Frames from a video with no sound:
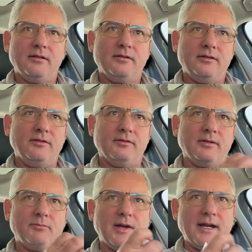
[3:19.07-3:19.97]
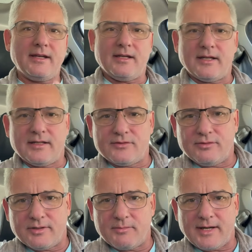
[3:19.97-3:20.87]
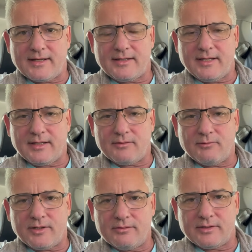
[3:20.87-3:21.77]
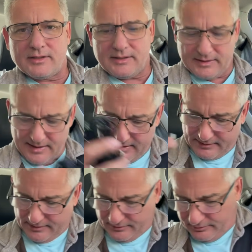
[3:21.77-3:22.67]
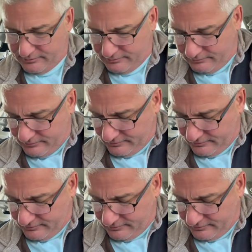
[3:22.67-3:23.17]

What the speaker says: you can buy a kit where you can connect it to